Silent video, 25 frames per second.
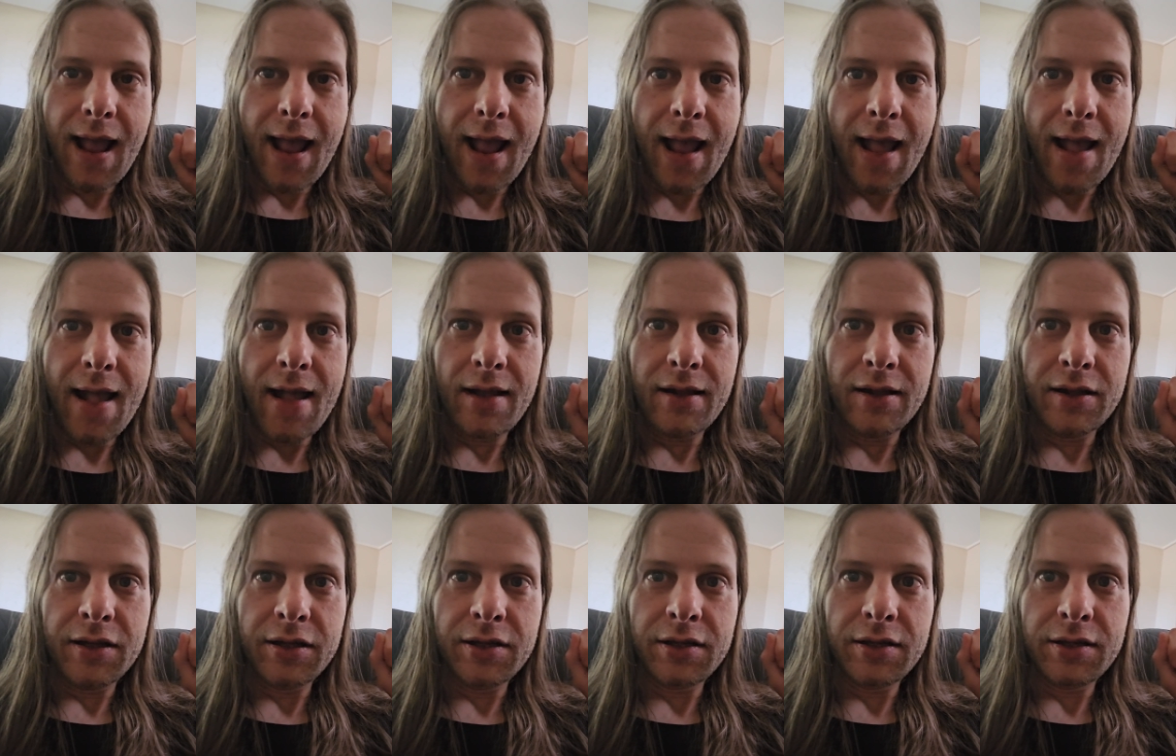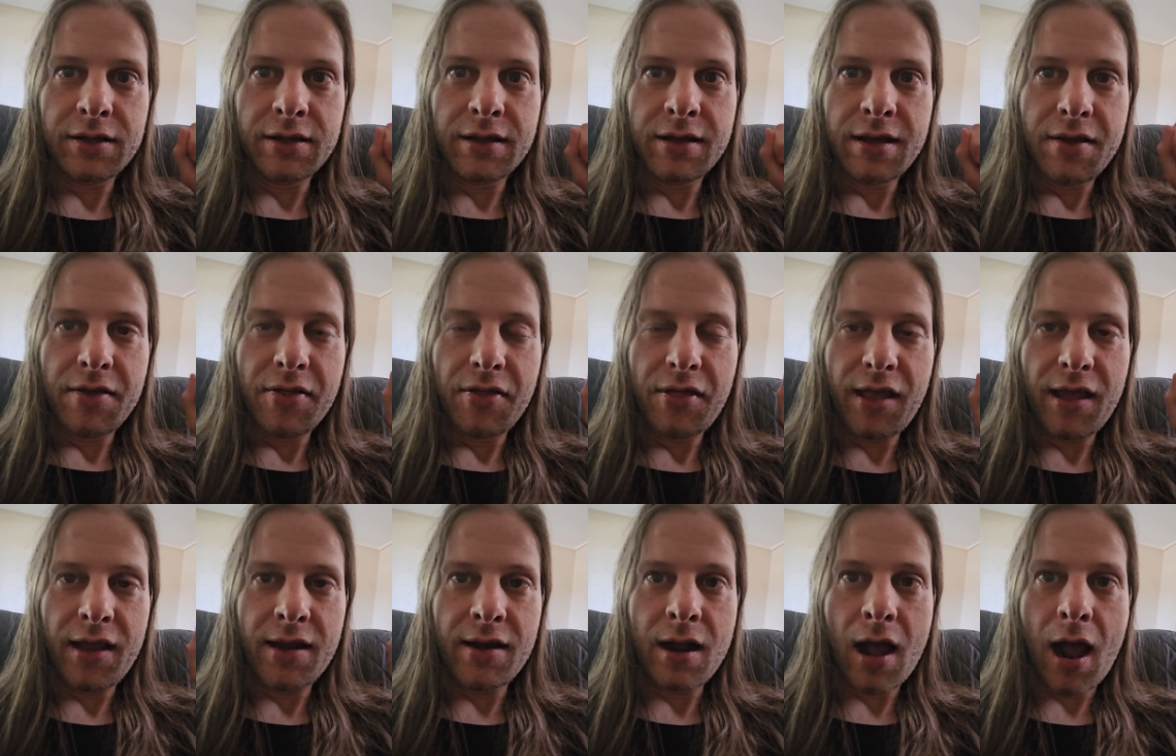and
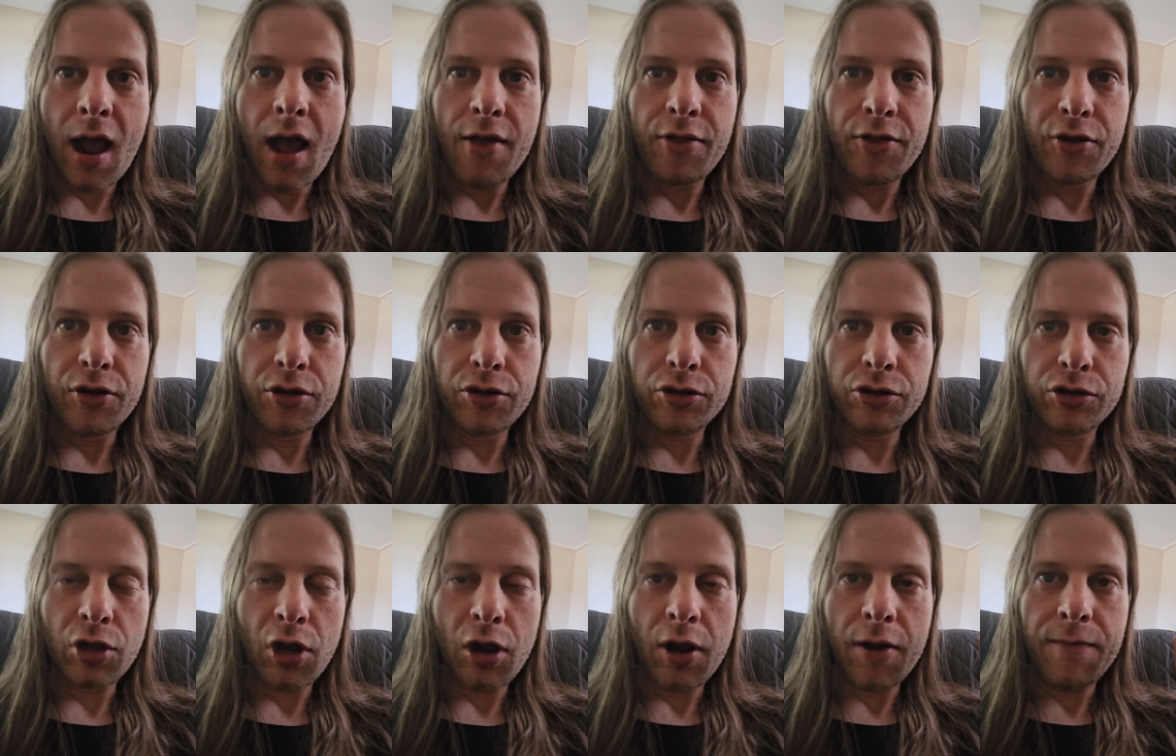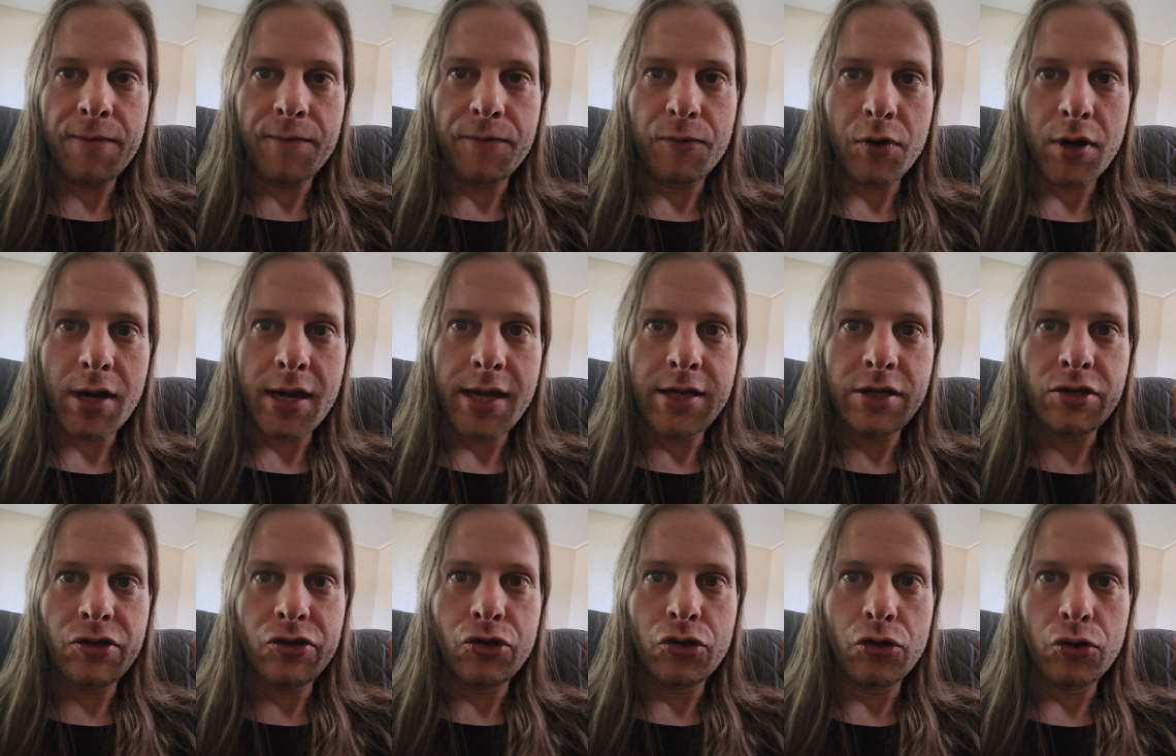then others are
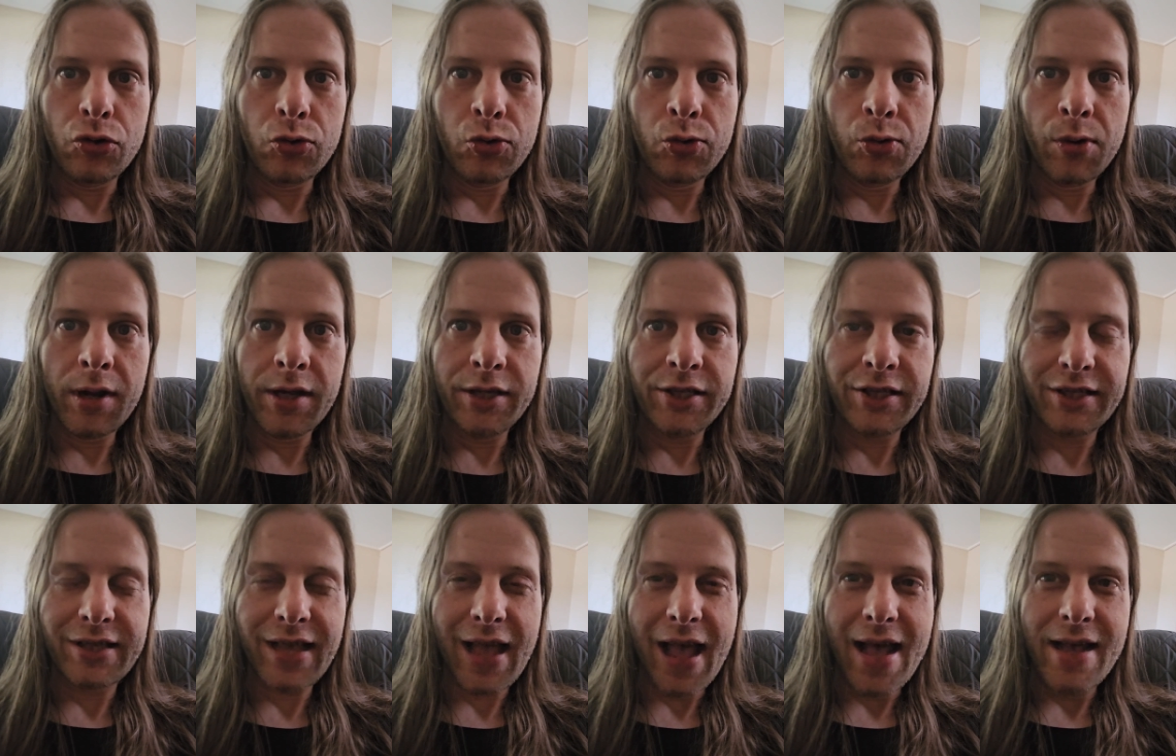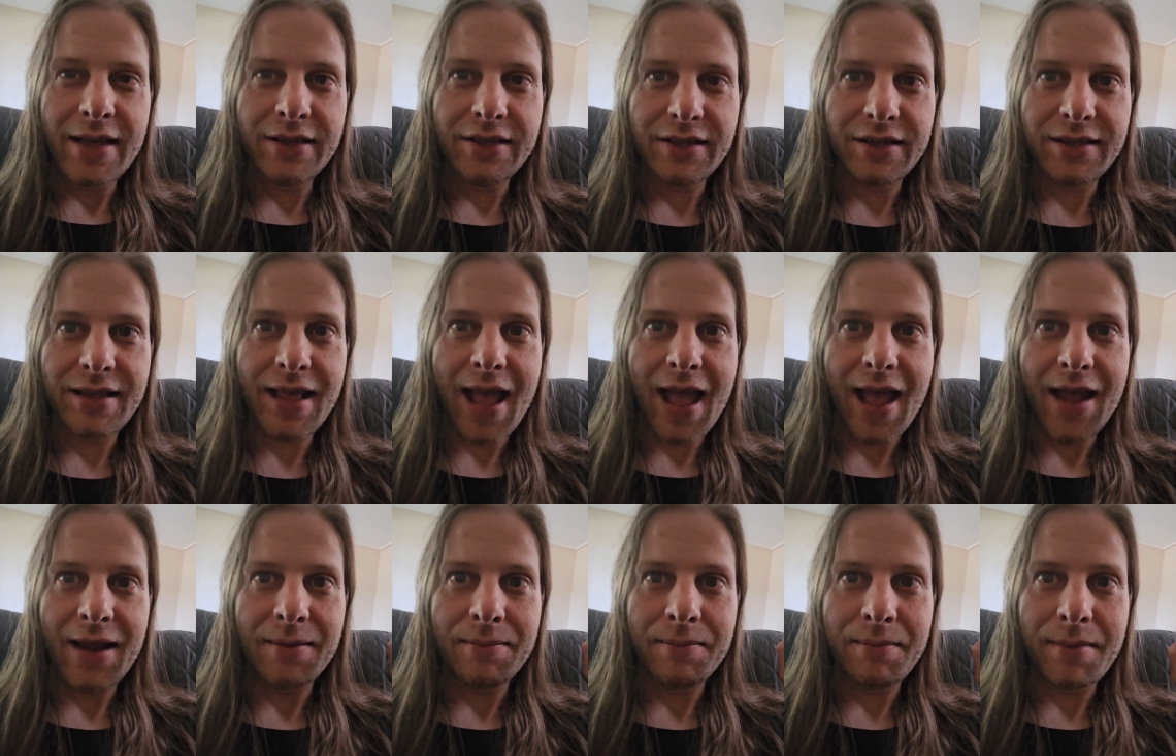free to assess
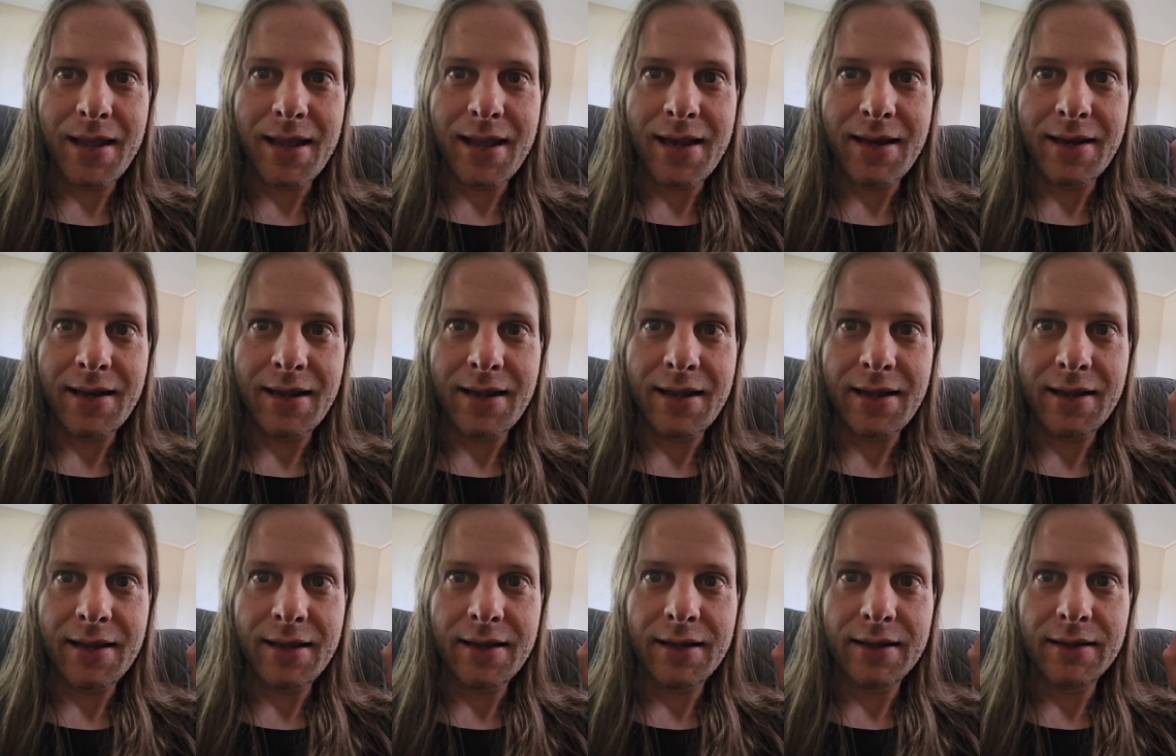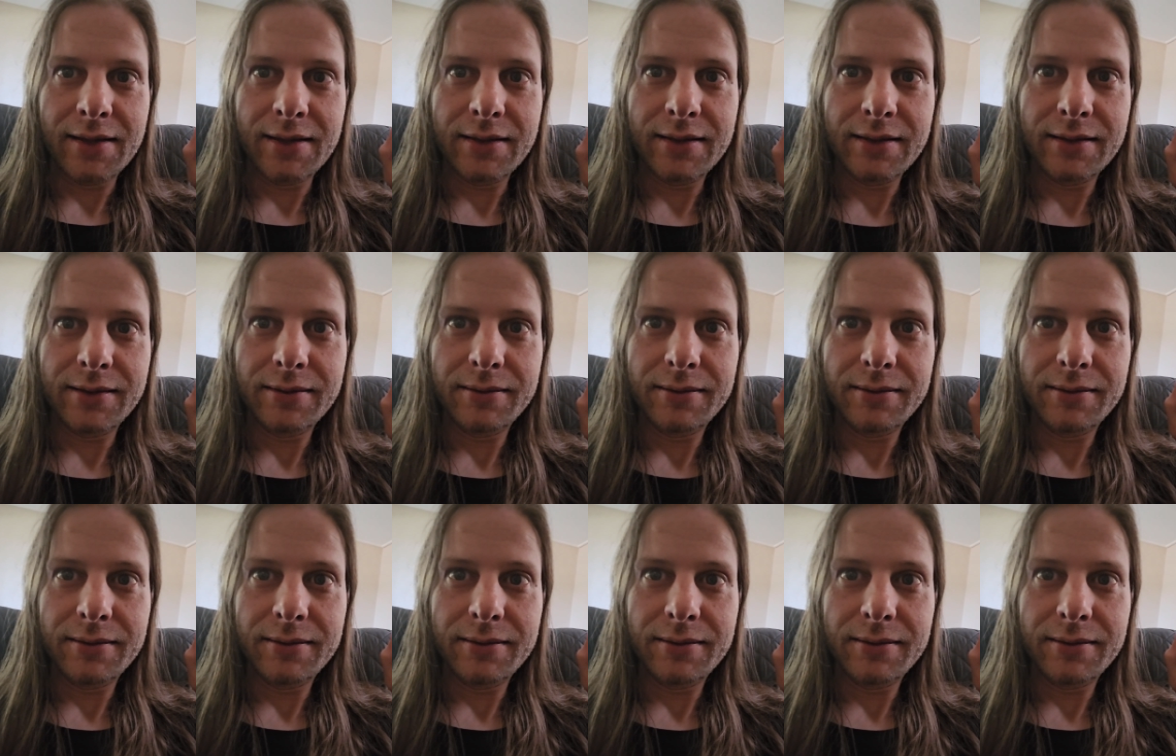that meaning